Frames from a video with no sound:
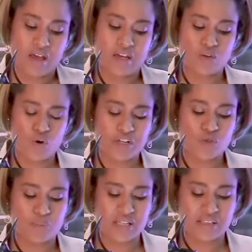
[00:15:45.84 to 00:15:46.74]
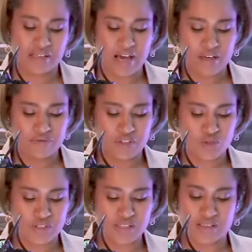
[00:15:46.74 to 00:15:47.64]
In order to breathe life
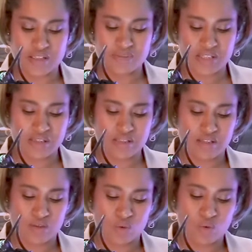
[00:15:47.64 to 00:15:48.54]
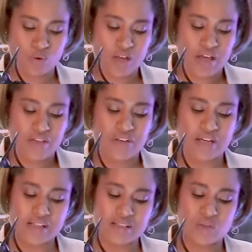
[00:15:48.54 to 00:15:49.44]
into this dream city, though, the
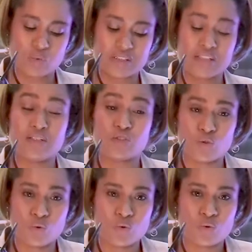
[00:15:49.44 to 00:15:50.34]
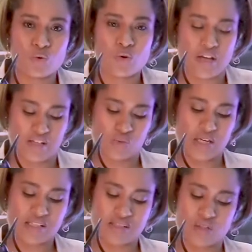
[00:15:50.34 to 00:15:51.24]
country will need you, as
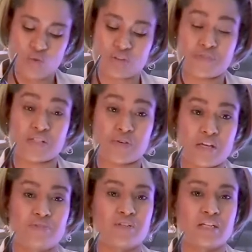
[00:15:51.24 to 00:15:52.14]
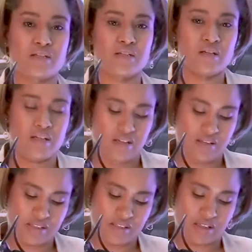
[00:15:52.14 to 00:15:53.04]
well as the youth of South Africa,
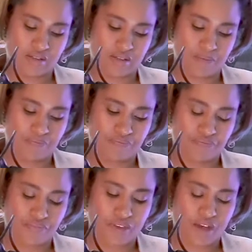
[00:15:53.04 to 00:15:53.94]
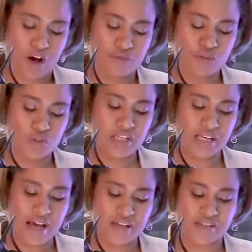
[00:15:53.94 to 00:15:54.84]
in the sector. Our future
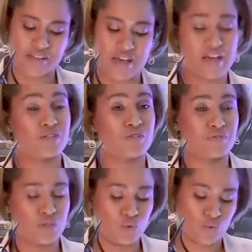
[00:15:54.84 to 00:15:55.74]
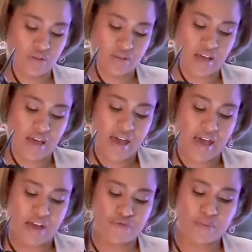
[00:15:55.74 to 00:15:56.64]
lies in the heads of the youth.
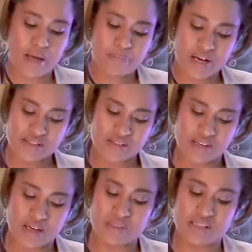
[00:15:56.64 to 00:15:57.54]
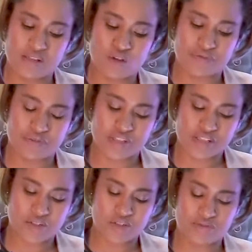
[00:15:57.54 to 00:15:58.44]
And for my part as the MEC of
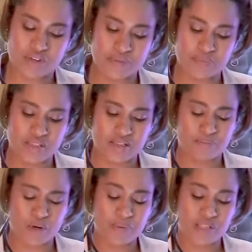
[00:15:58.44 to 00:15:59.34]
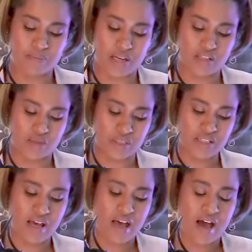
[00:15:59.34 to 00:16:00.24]
Infrastructure Development and Property
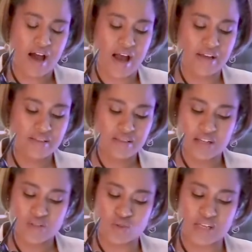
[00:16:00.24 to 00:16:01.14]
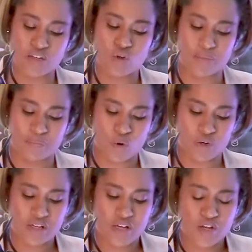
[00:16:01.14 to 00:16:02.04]
Management, I undertake to take you on
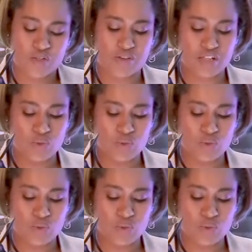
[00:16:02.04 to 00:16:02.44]
board so that